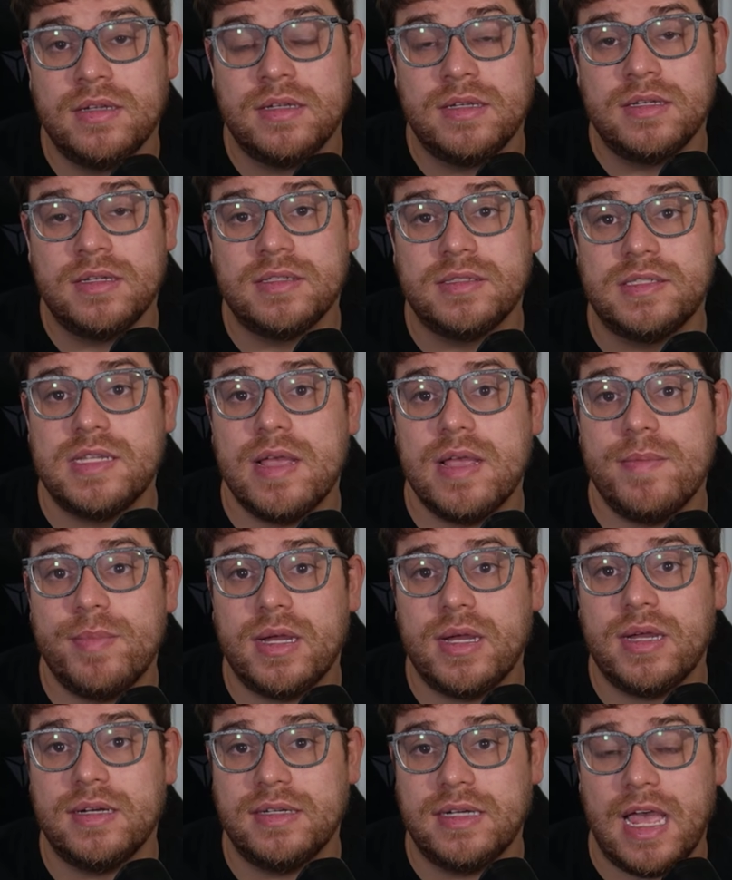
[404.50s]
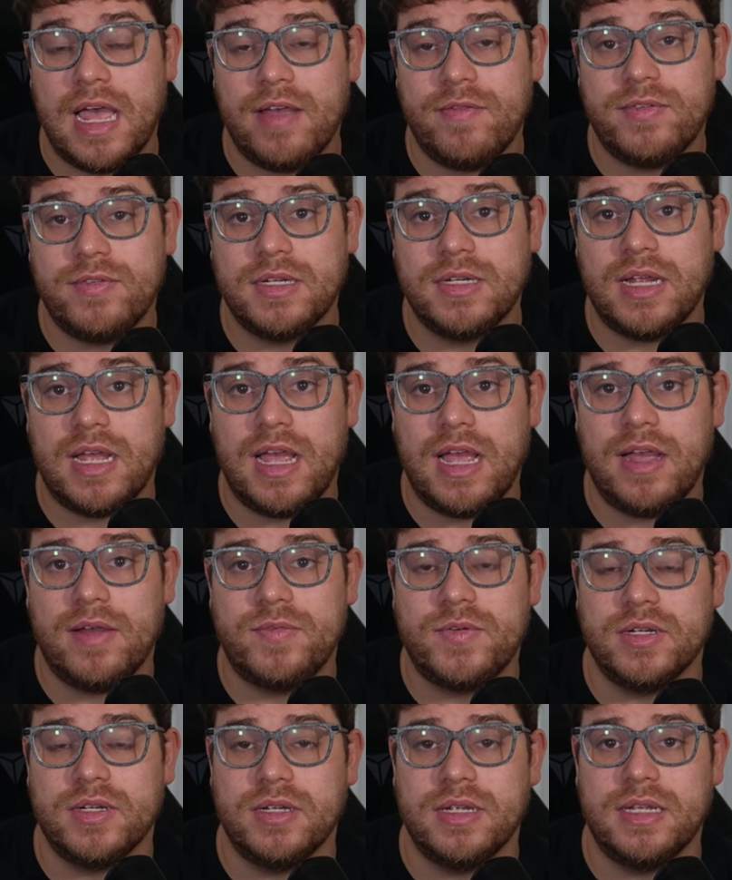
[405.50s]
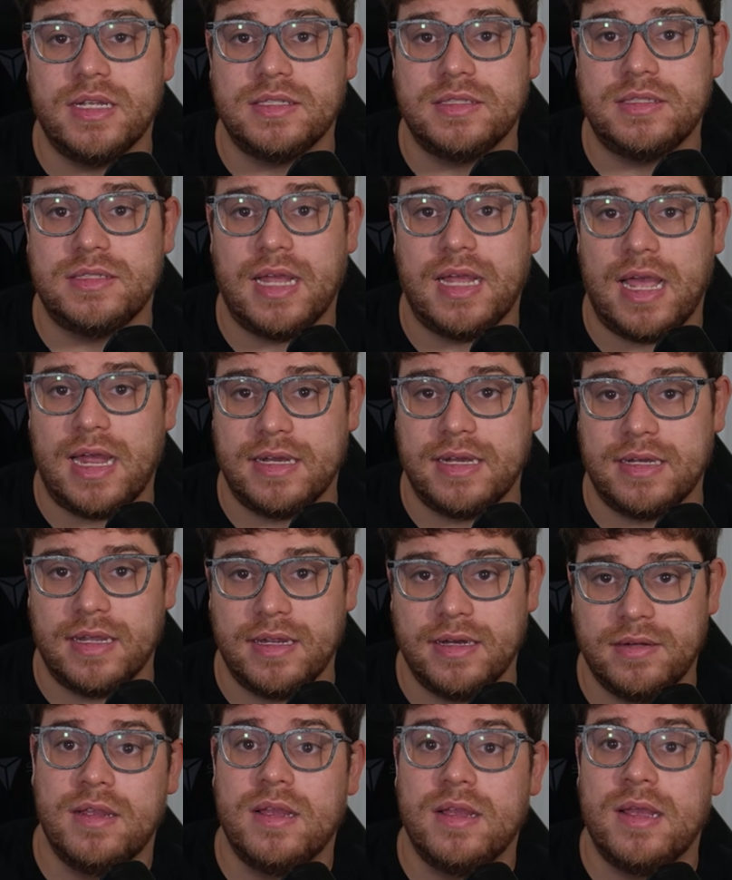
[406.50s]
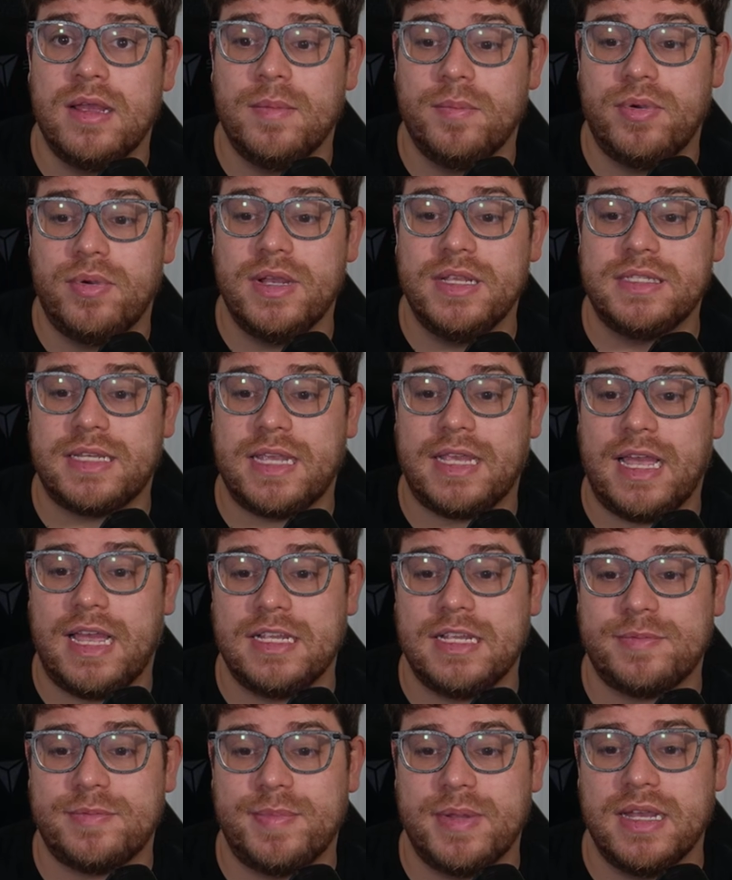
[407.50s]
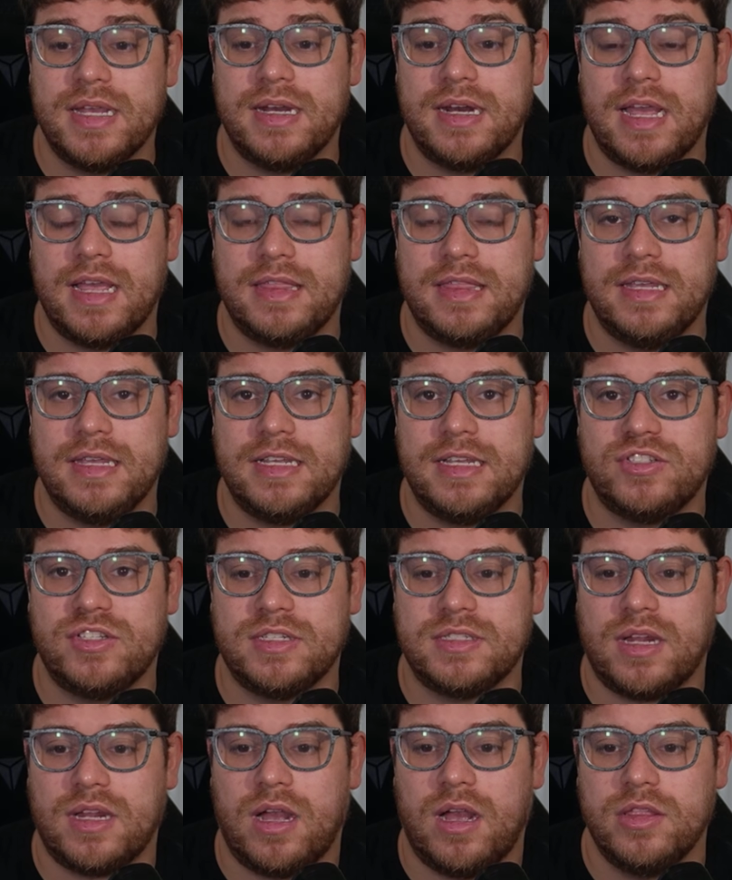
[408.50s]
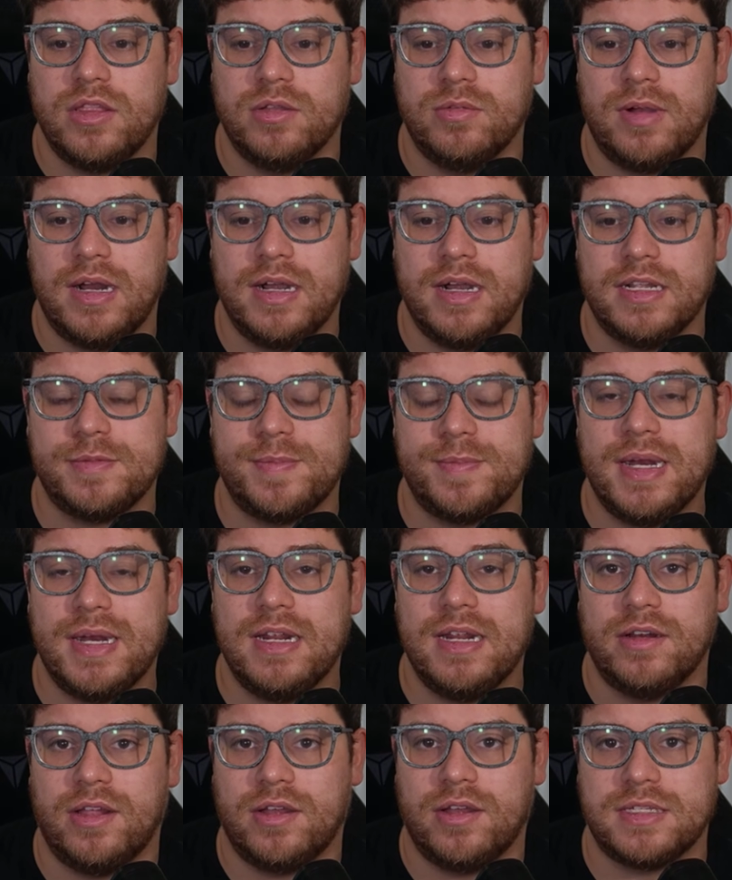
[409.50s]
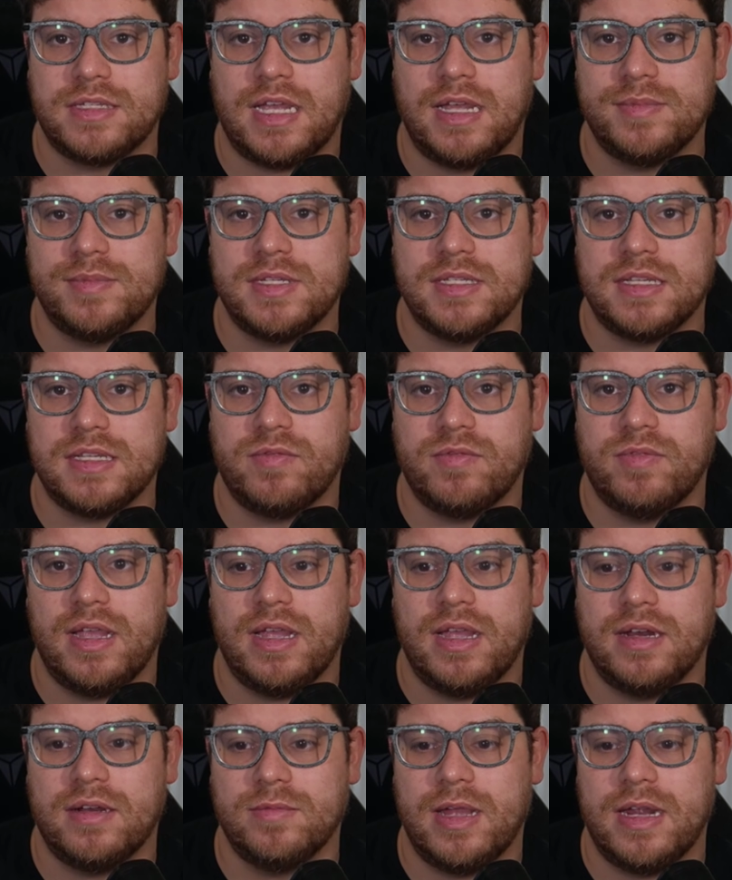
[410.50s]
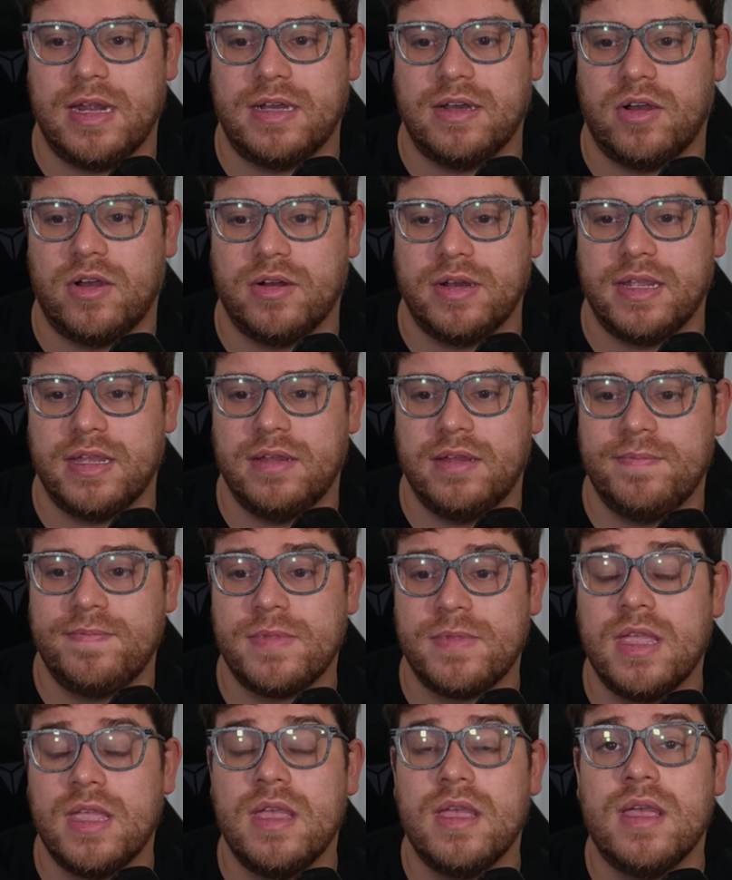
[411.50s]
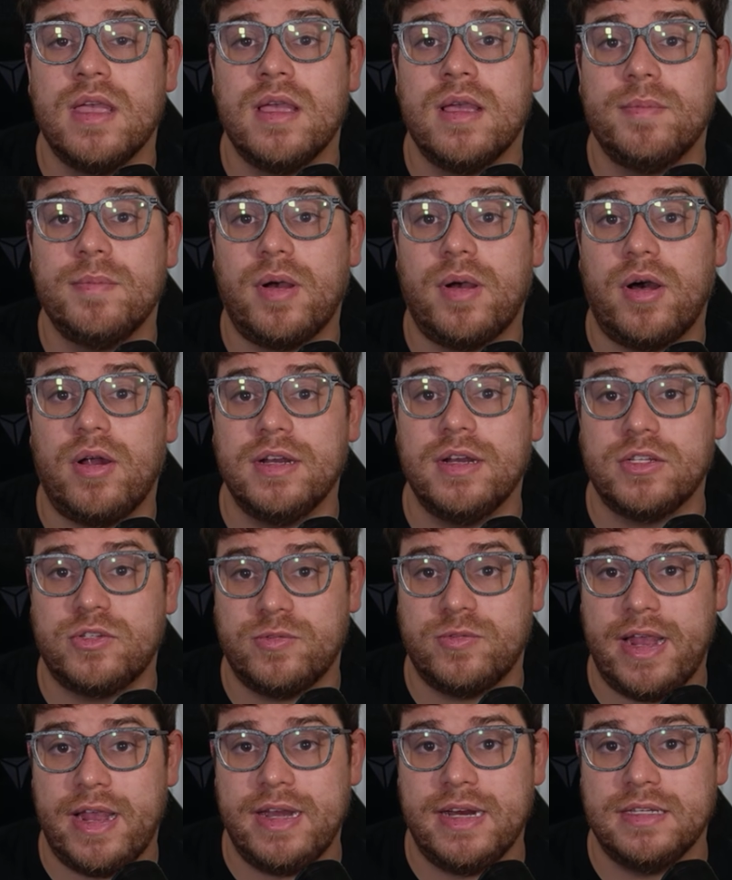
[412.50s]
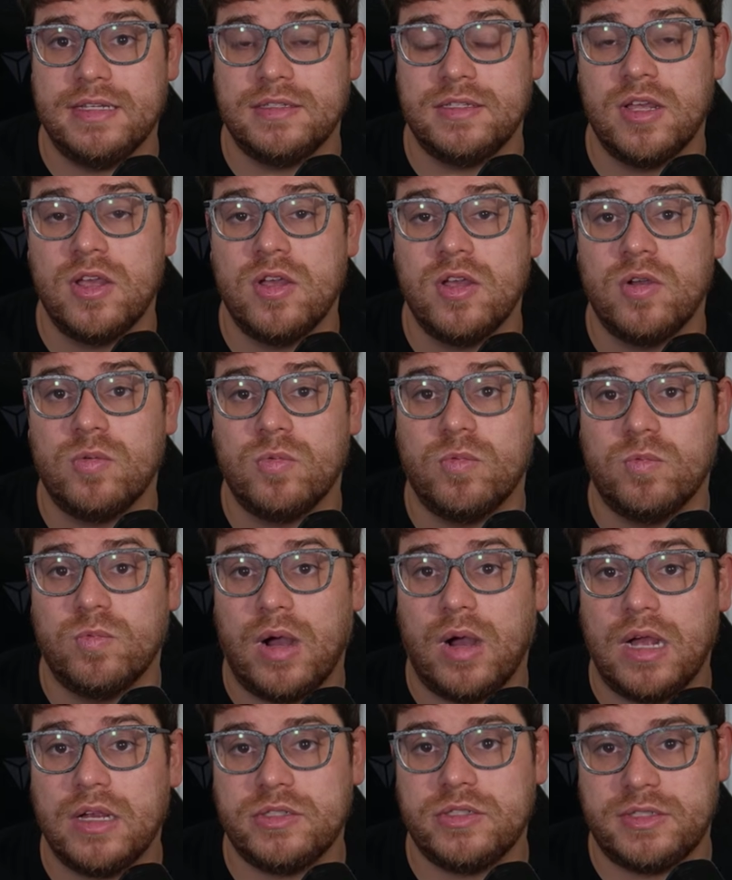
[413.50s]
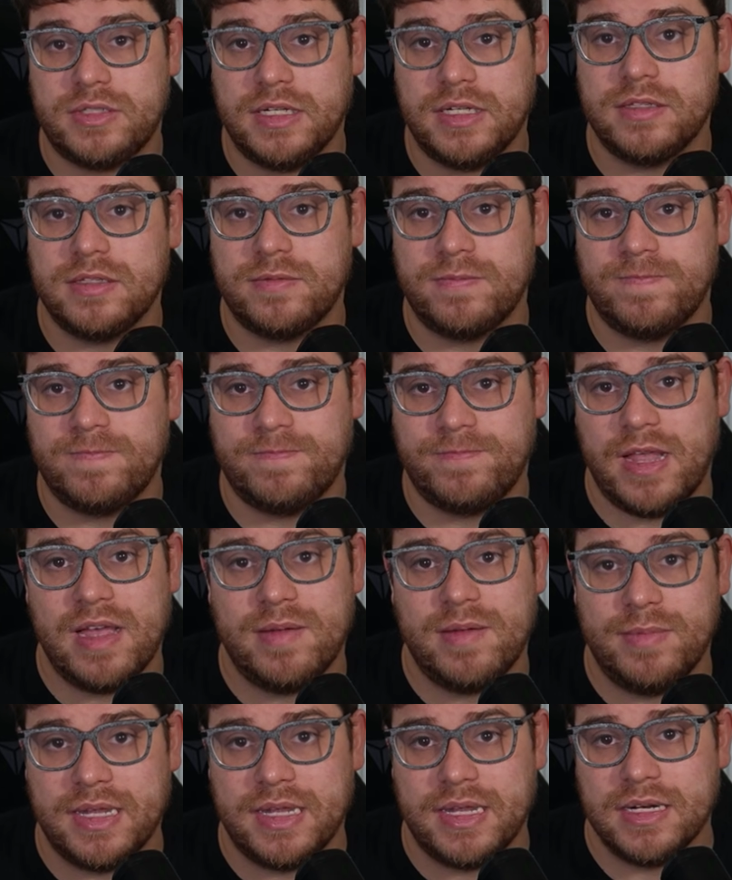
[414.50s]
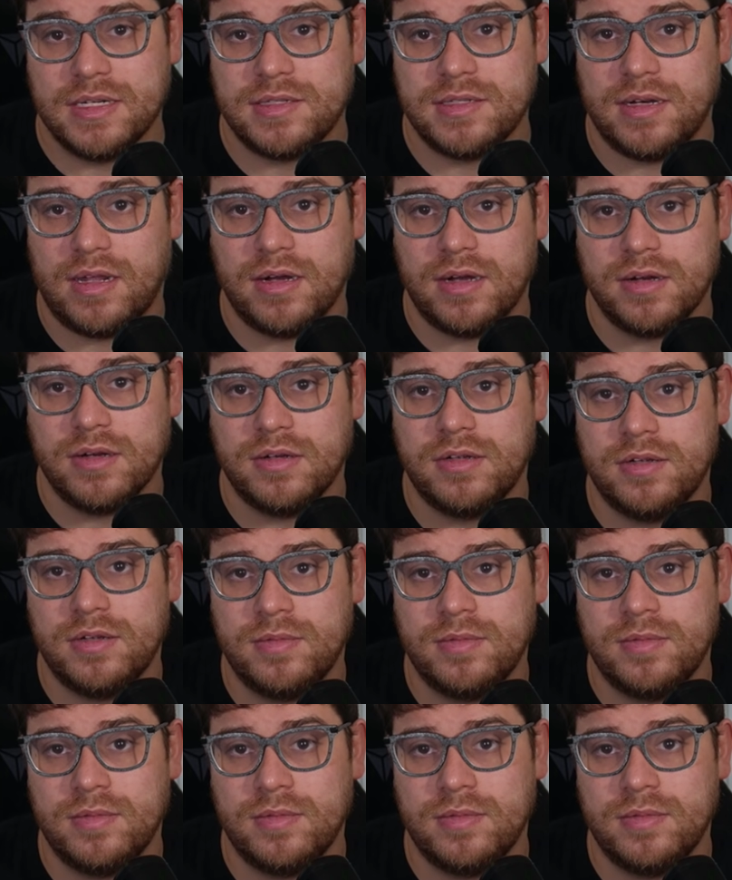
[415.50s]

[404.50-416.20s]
Simba left after his dad died. Prince Caspian, I think, is just on the run. It's been a long time since I've read Narnia. Paul Atreides watched his family get slaughtered.